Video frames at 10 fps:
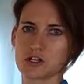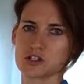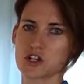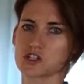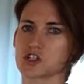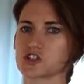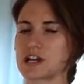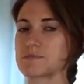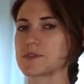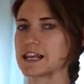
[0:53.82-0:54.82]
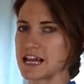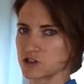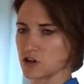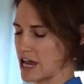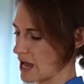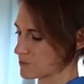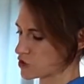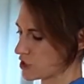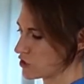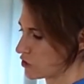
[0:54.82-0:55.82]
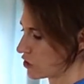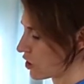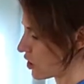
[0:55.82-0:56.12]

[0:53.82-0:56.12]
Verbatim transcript: So to strap the lateral hamstring, you're going to